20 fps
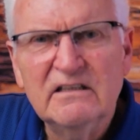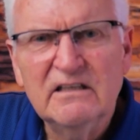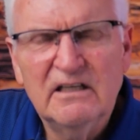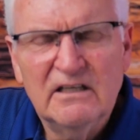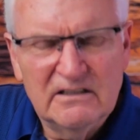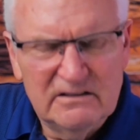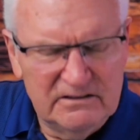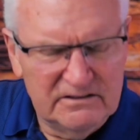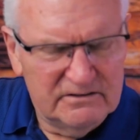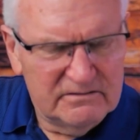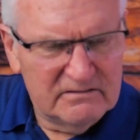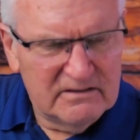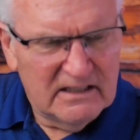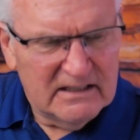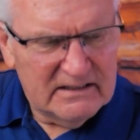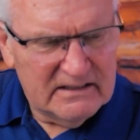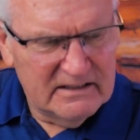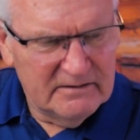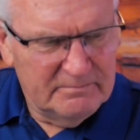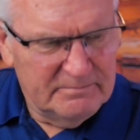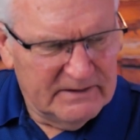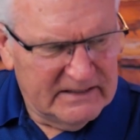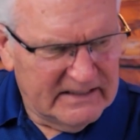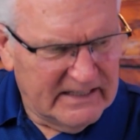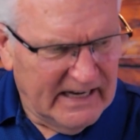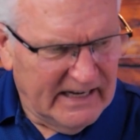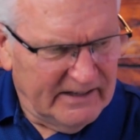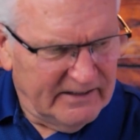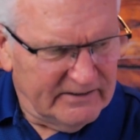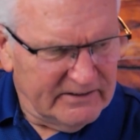you got the
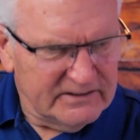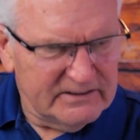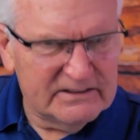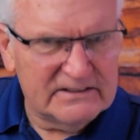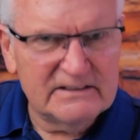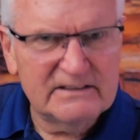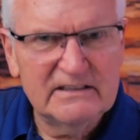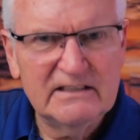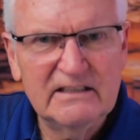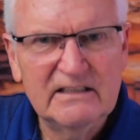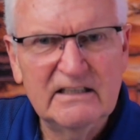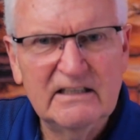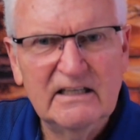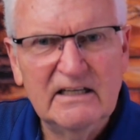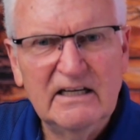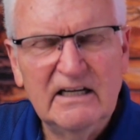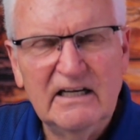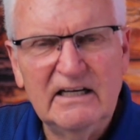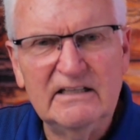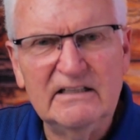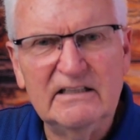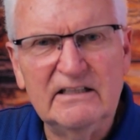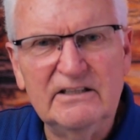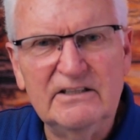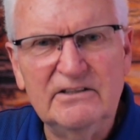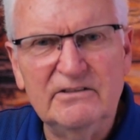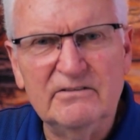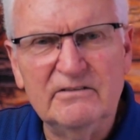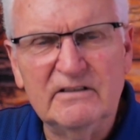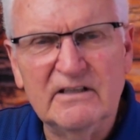beginners. And then
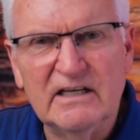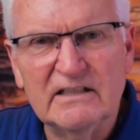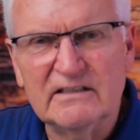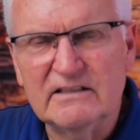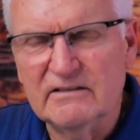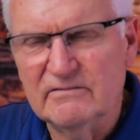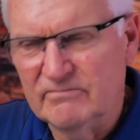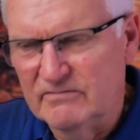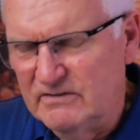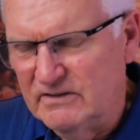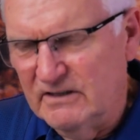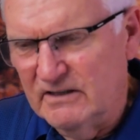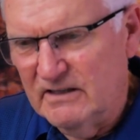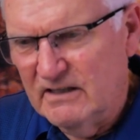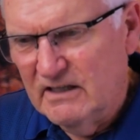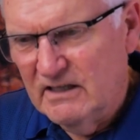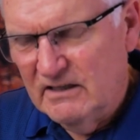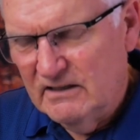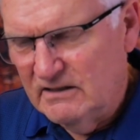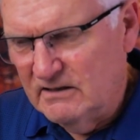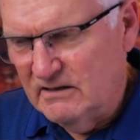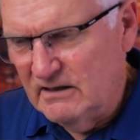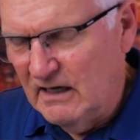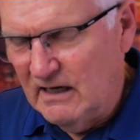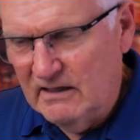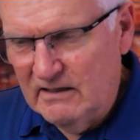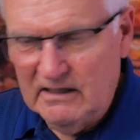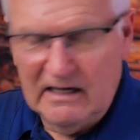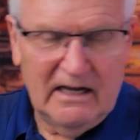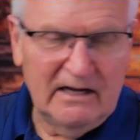you got
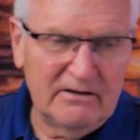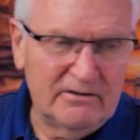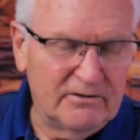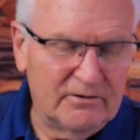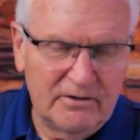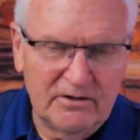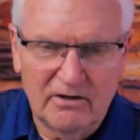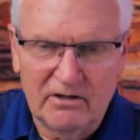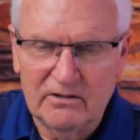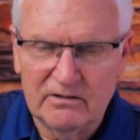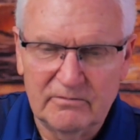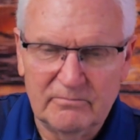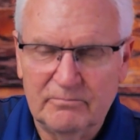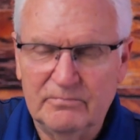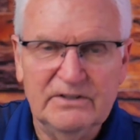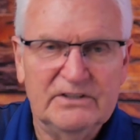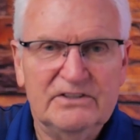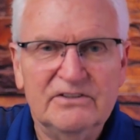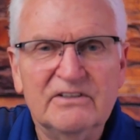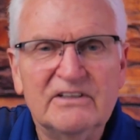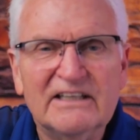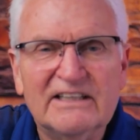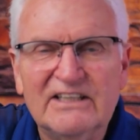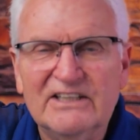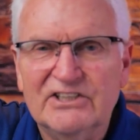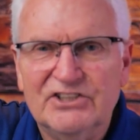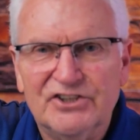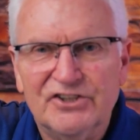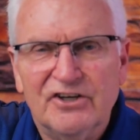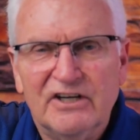I don't know what all, but you get the
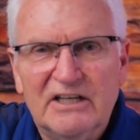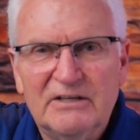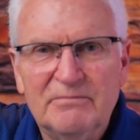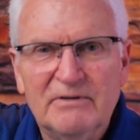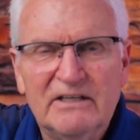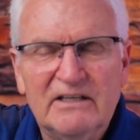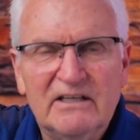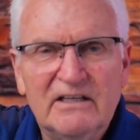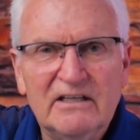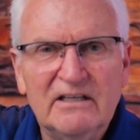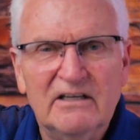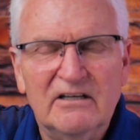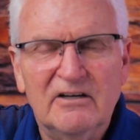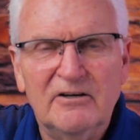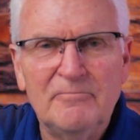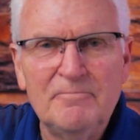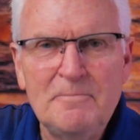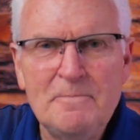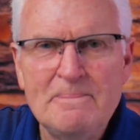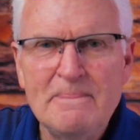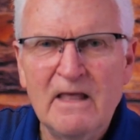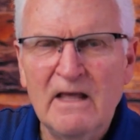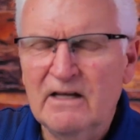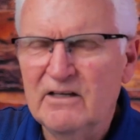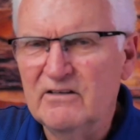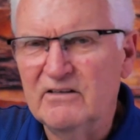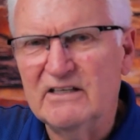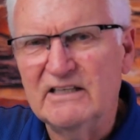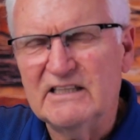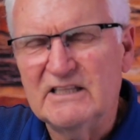journeymen, you know, you
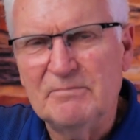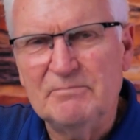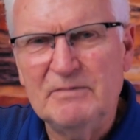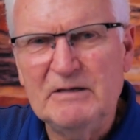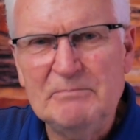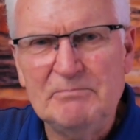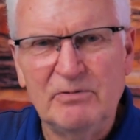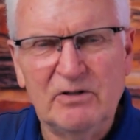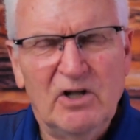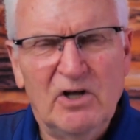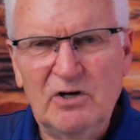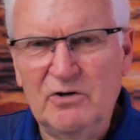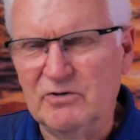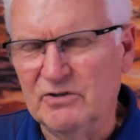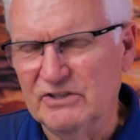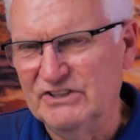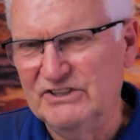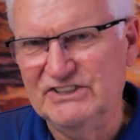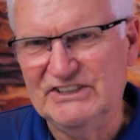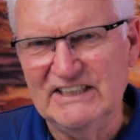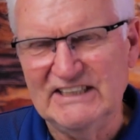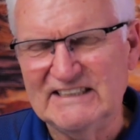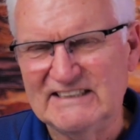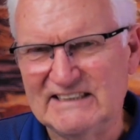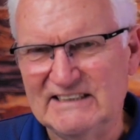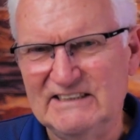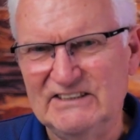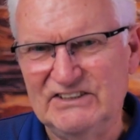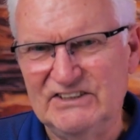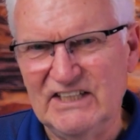get the people who are
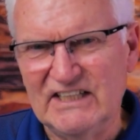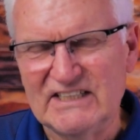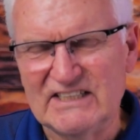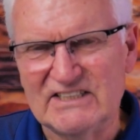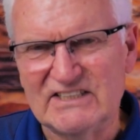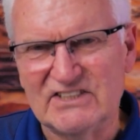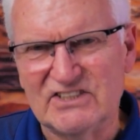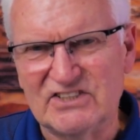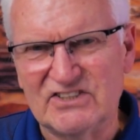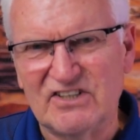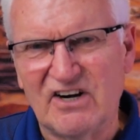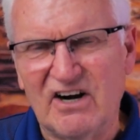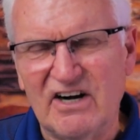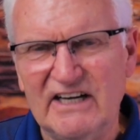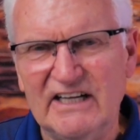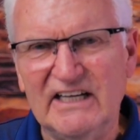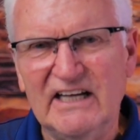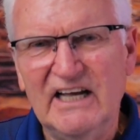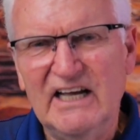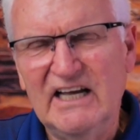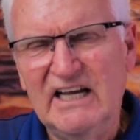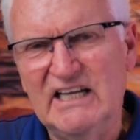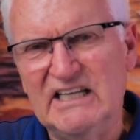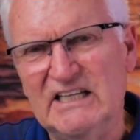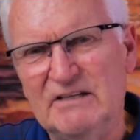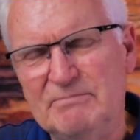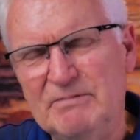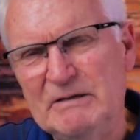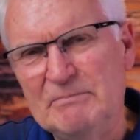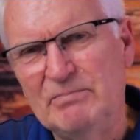just starting and the
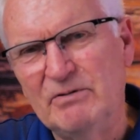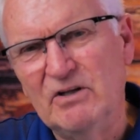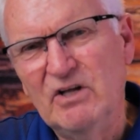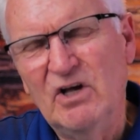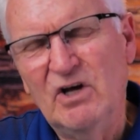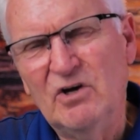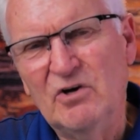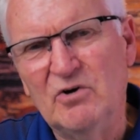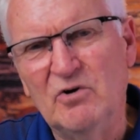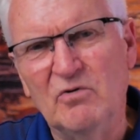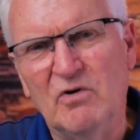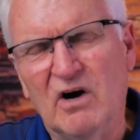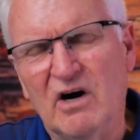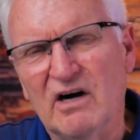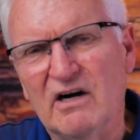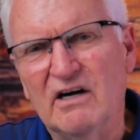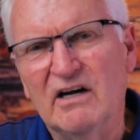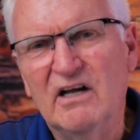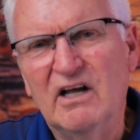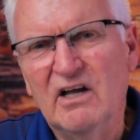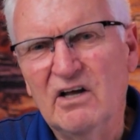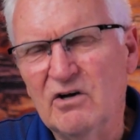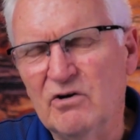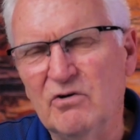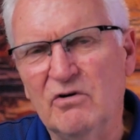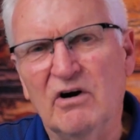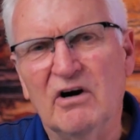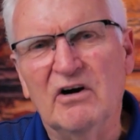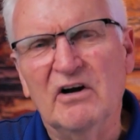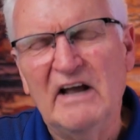people who
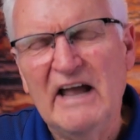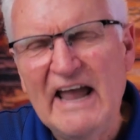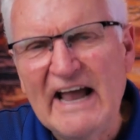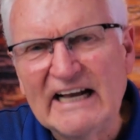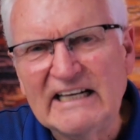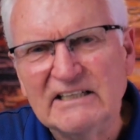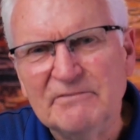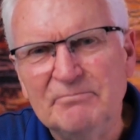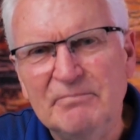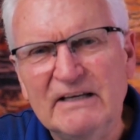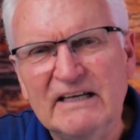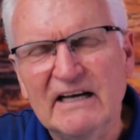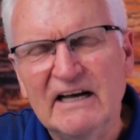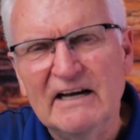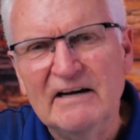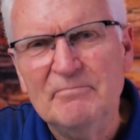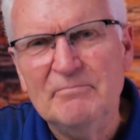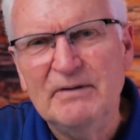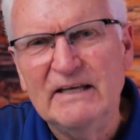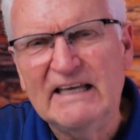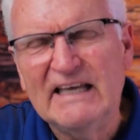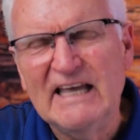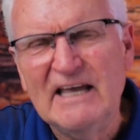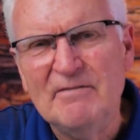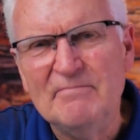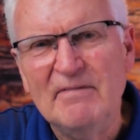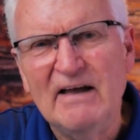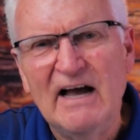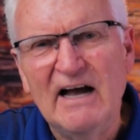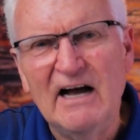
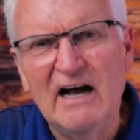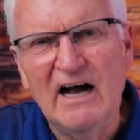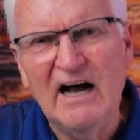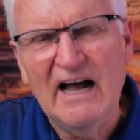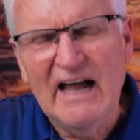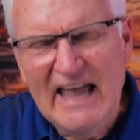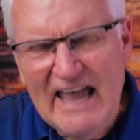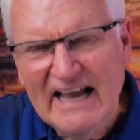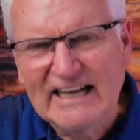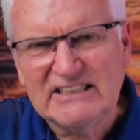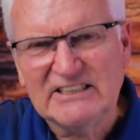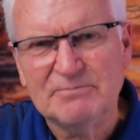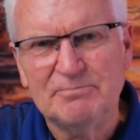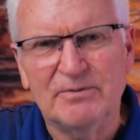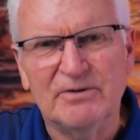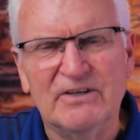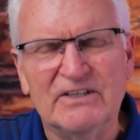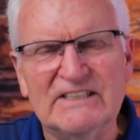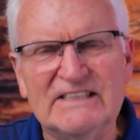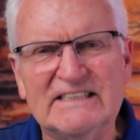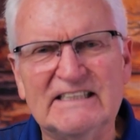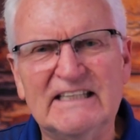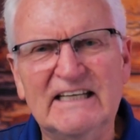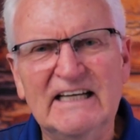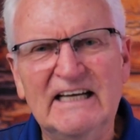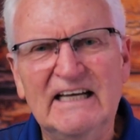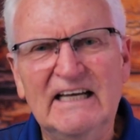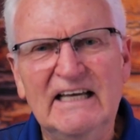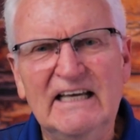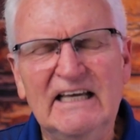became experts
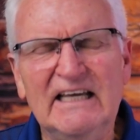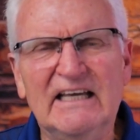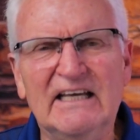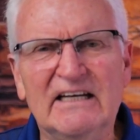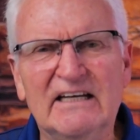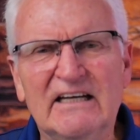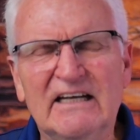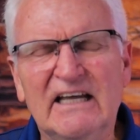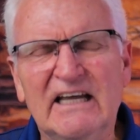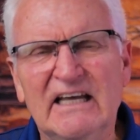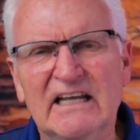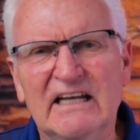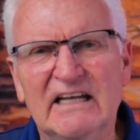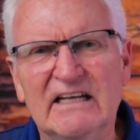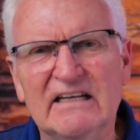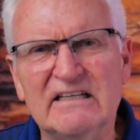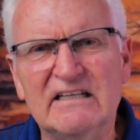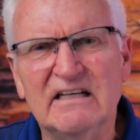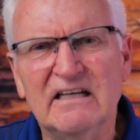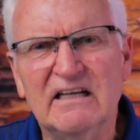in it.